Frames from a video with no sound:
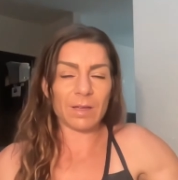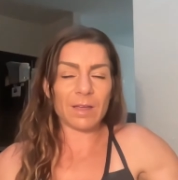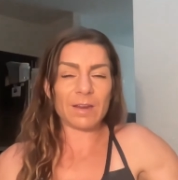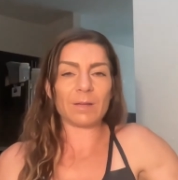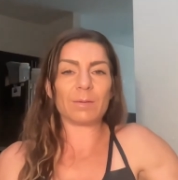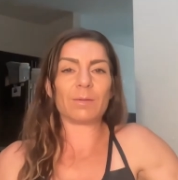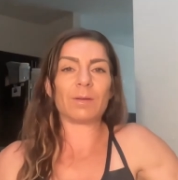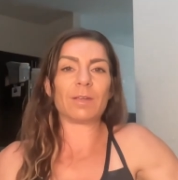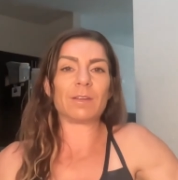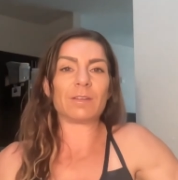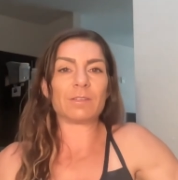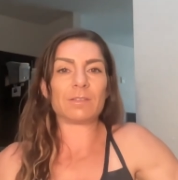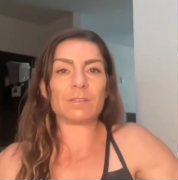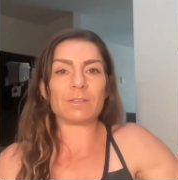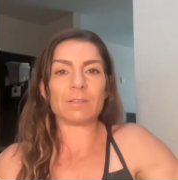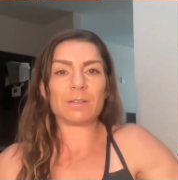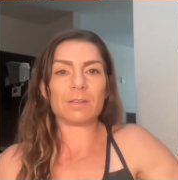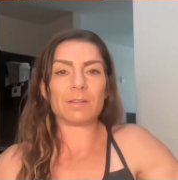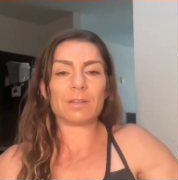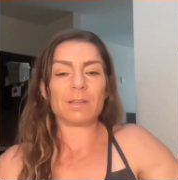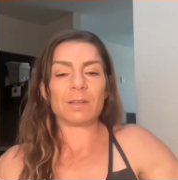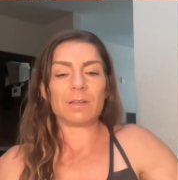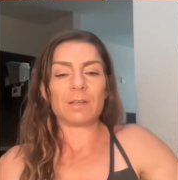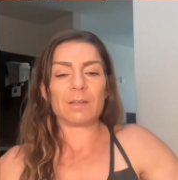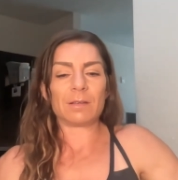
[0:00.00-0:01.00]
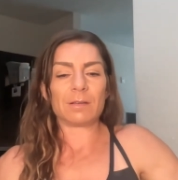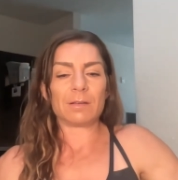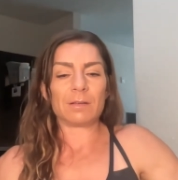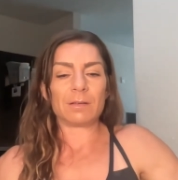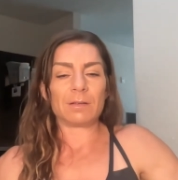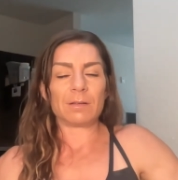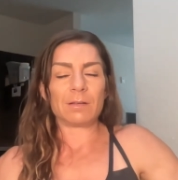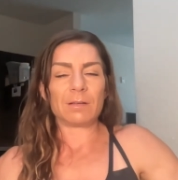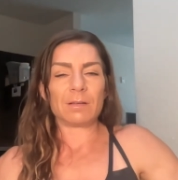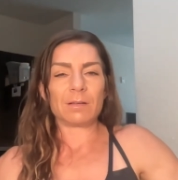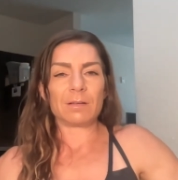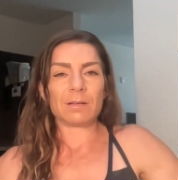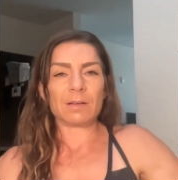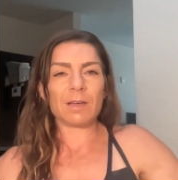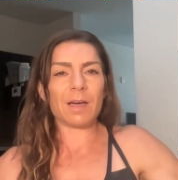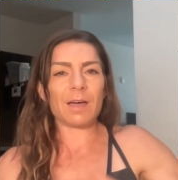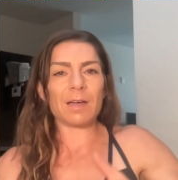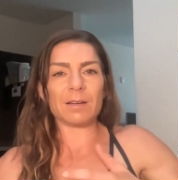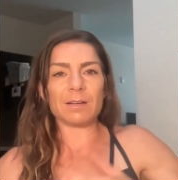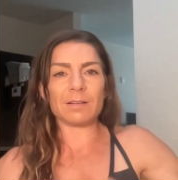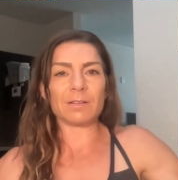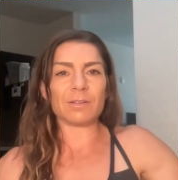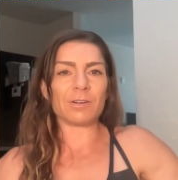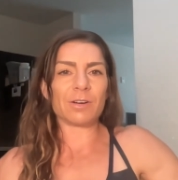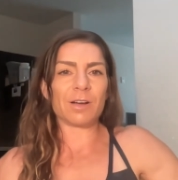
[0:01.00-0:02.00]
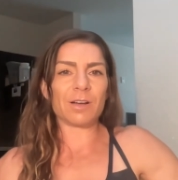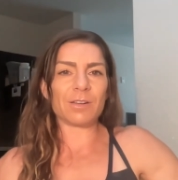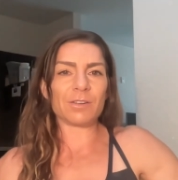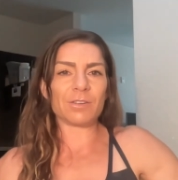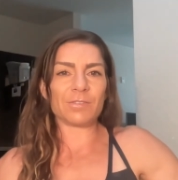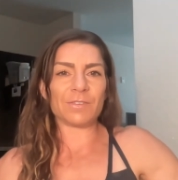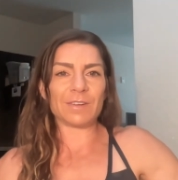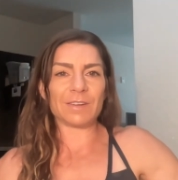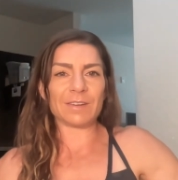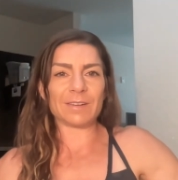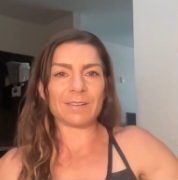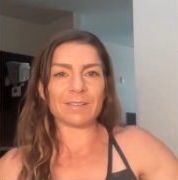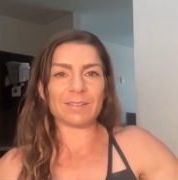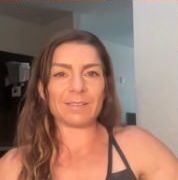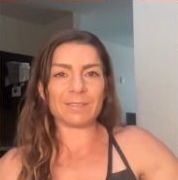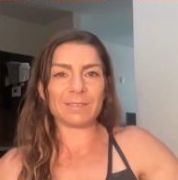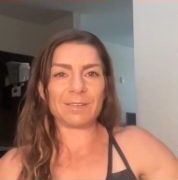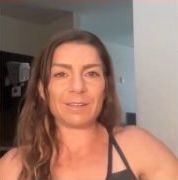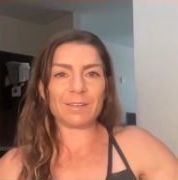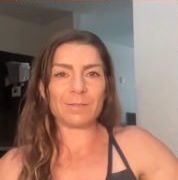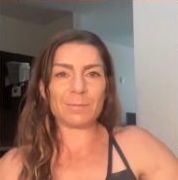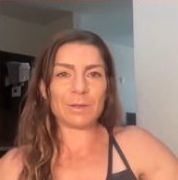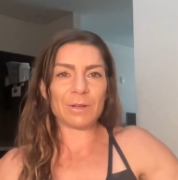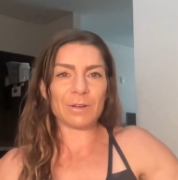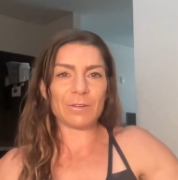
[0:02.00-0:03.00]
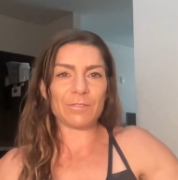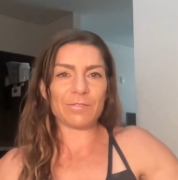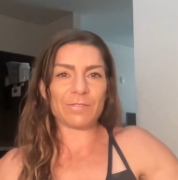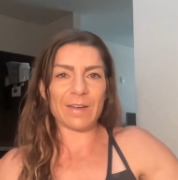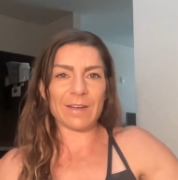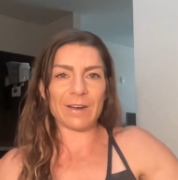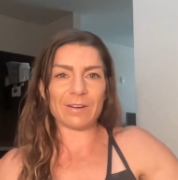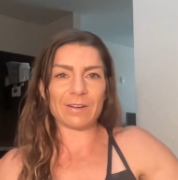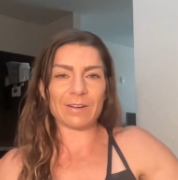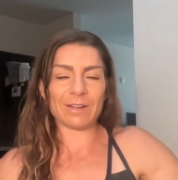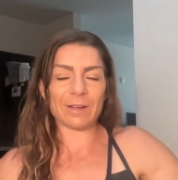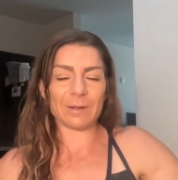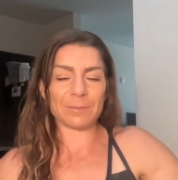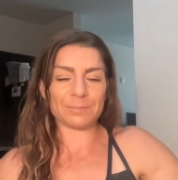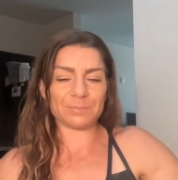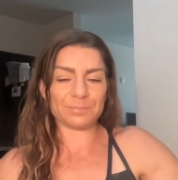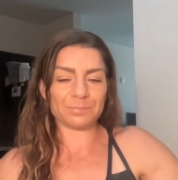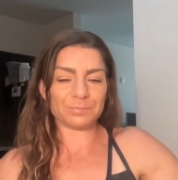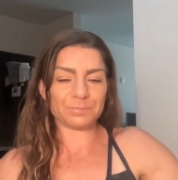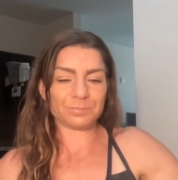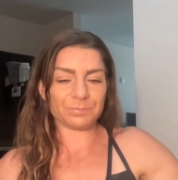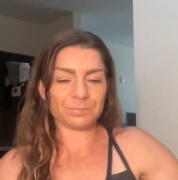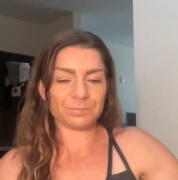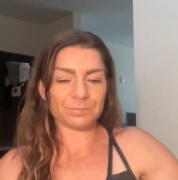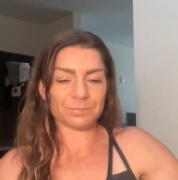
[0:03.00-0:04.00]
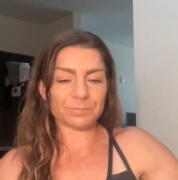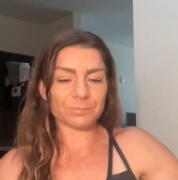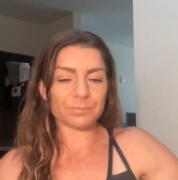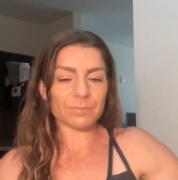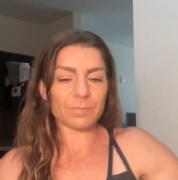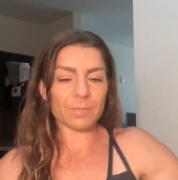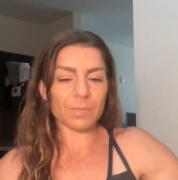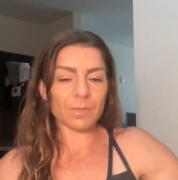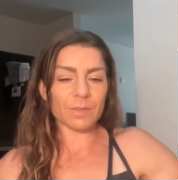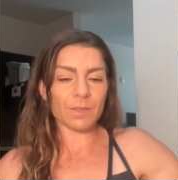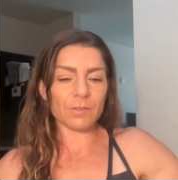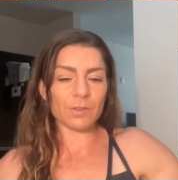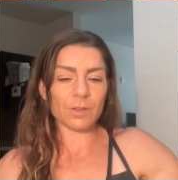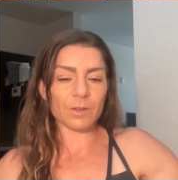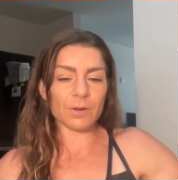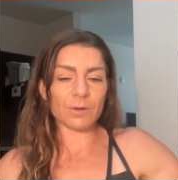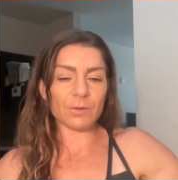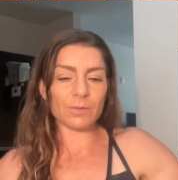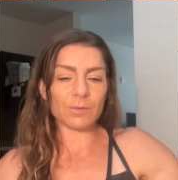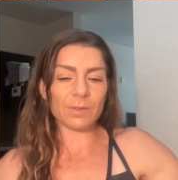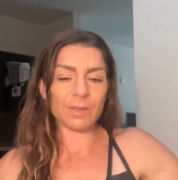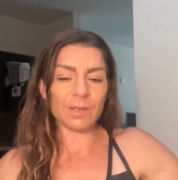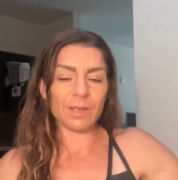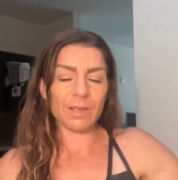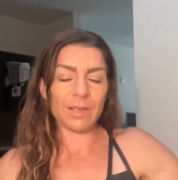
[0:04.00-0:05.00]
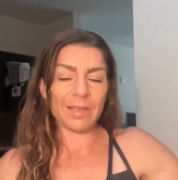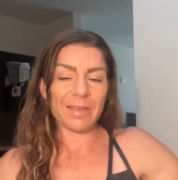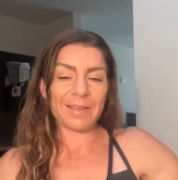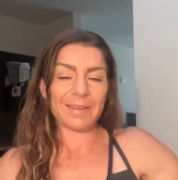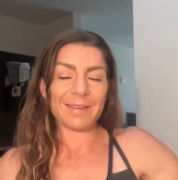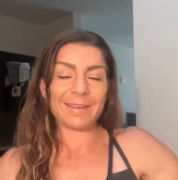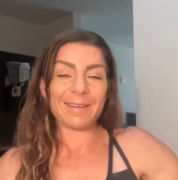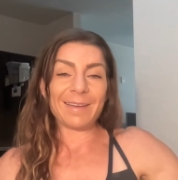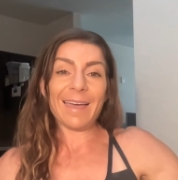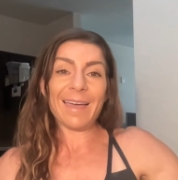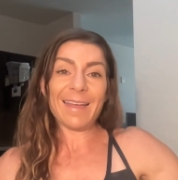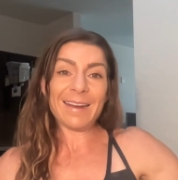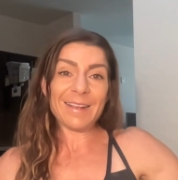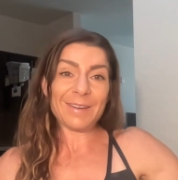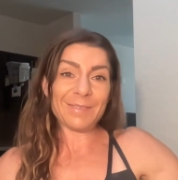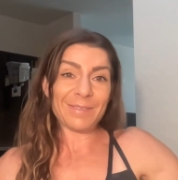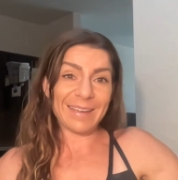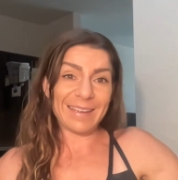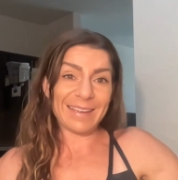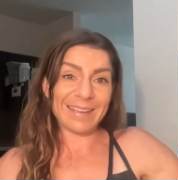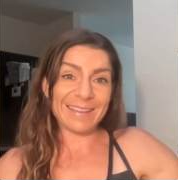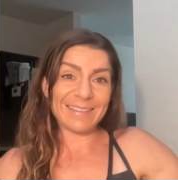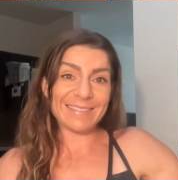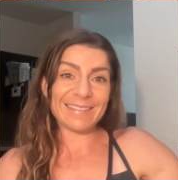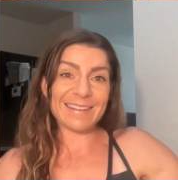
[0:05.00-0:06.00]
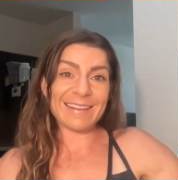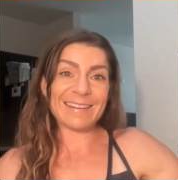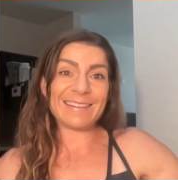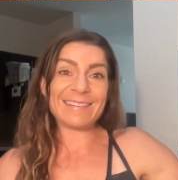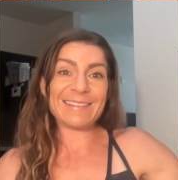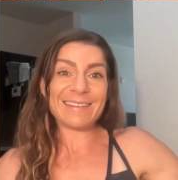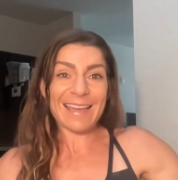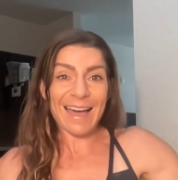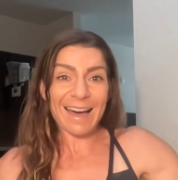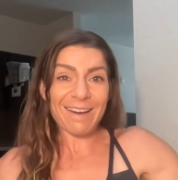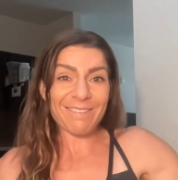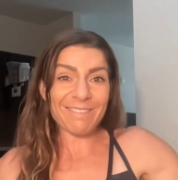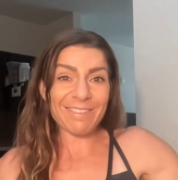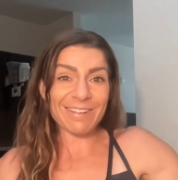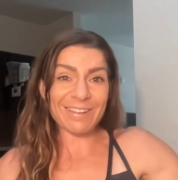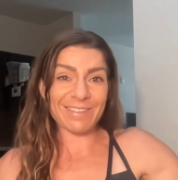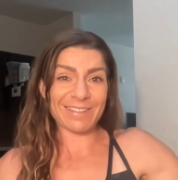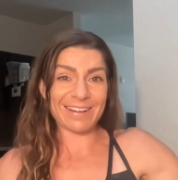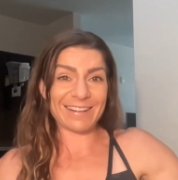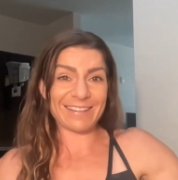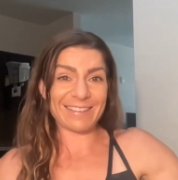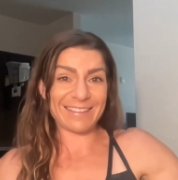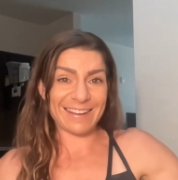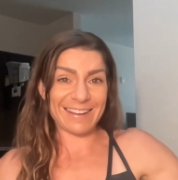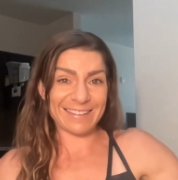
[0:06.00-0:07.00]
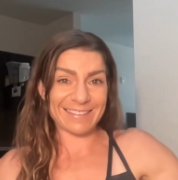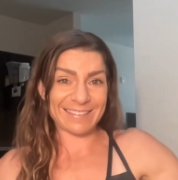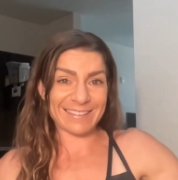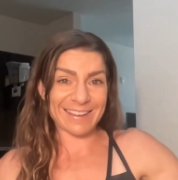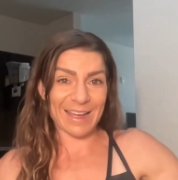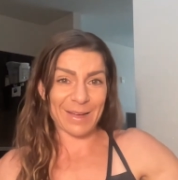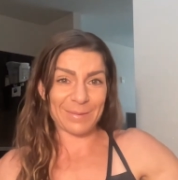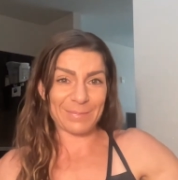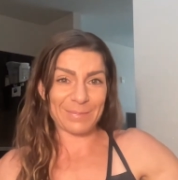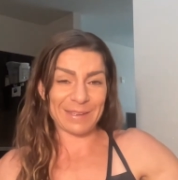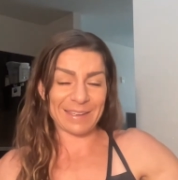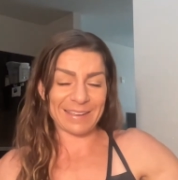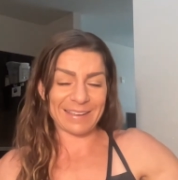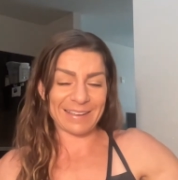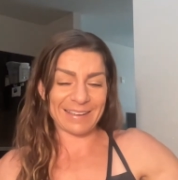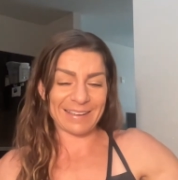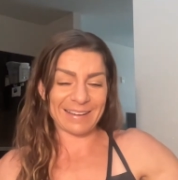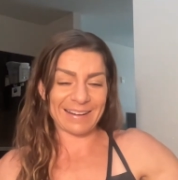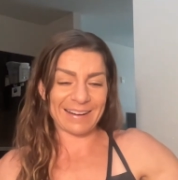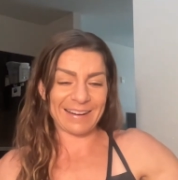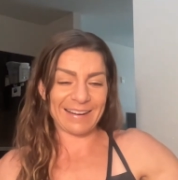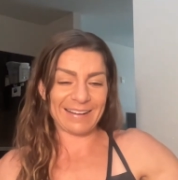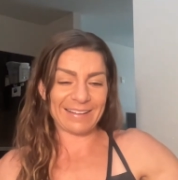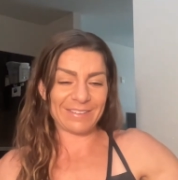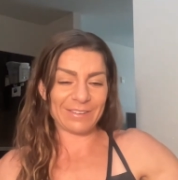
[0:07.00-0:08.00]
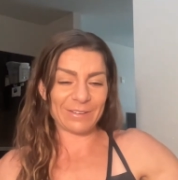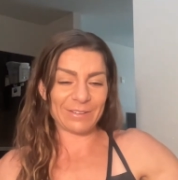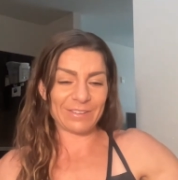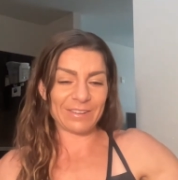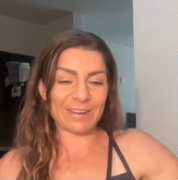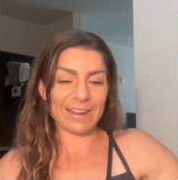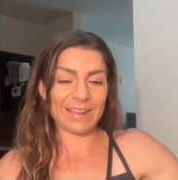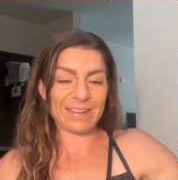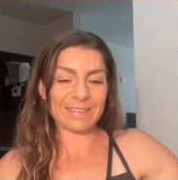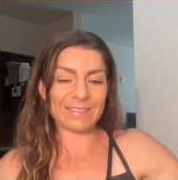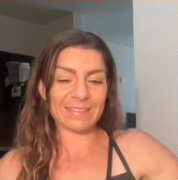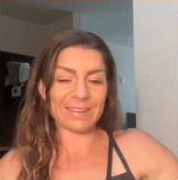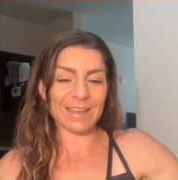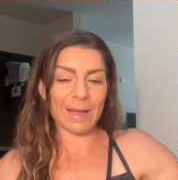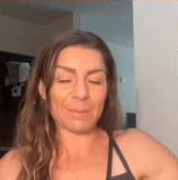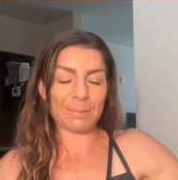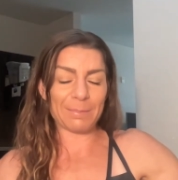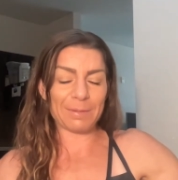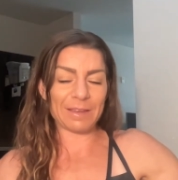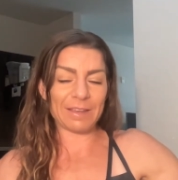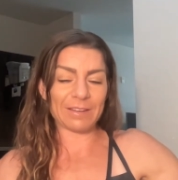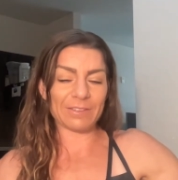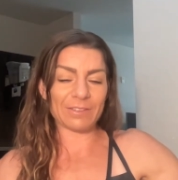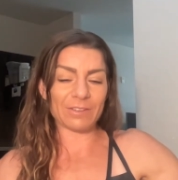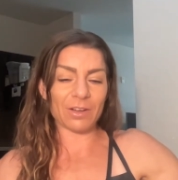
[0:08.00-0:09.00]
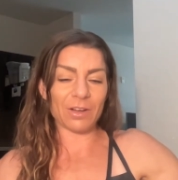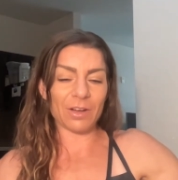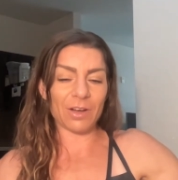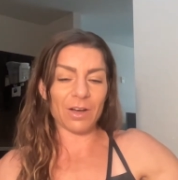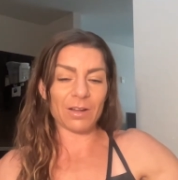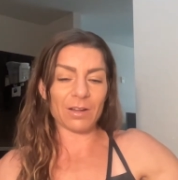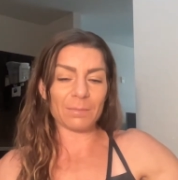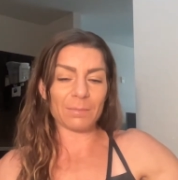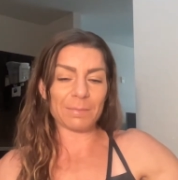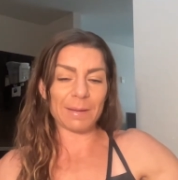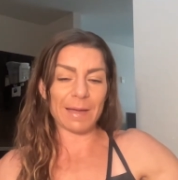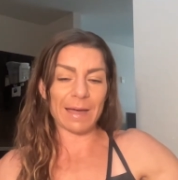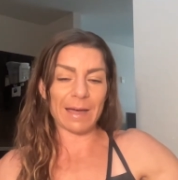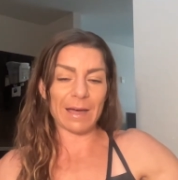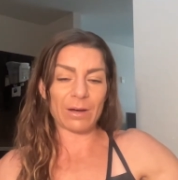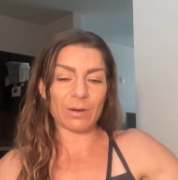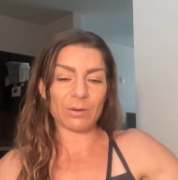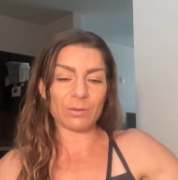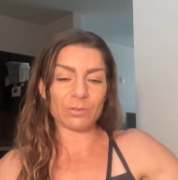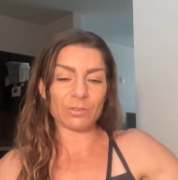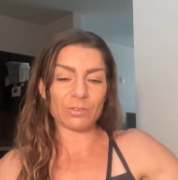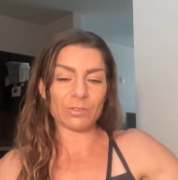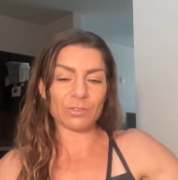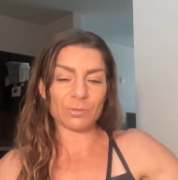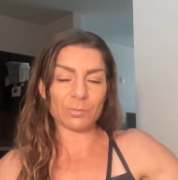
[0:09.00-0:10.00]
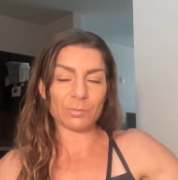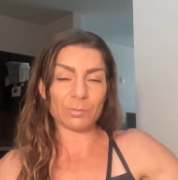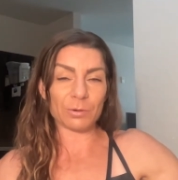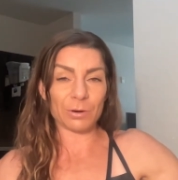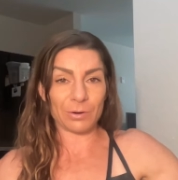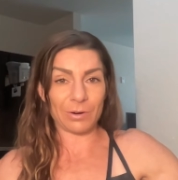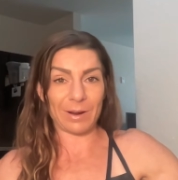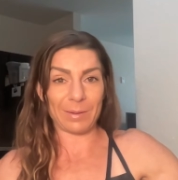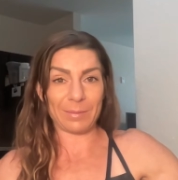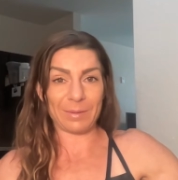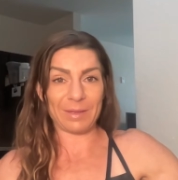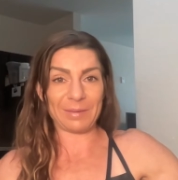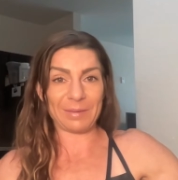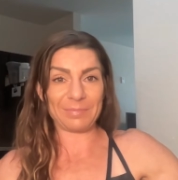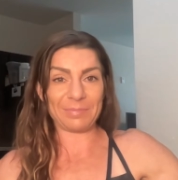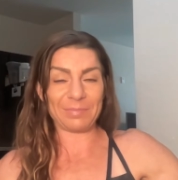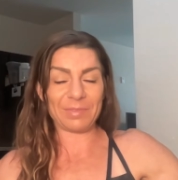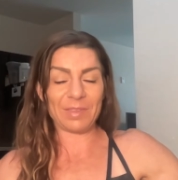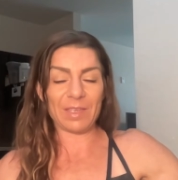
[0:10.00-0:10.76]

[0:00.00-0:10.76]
Anyways, God, CrossFit gets me all fired up. So anyways, now we'll go into today's topic. All right. So today's topic is all about programming.